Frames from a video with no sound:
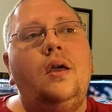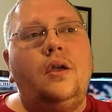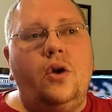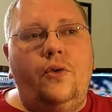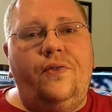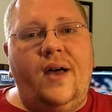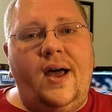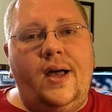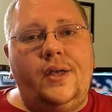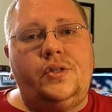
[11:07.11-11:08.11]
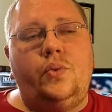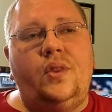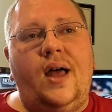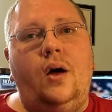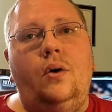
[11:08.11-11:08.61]
go fast
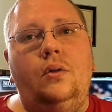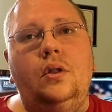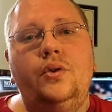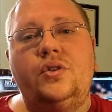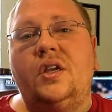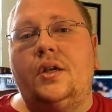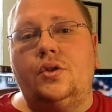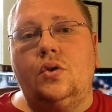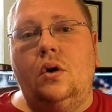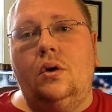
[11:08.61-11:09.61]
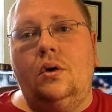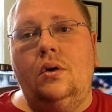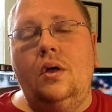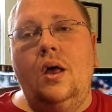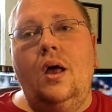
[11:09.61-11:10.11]
without losing control.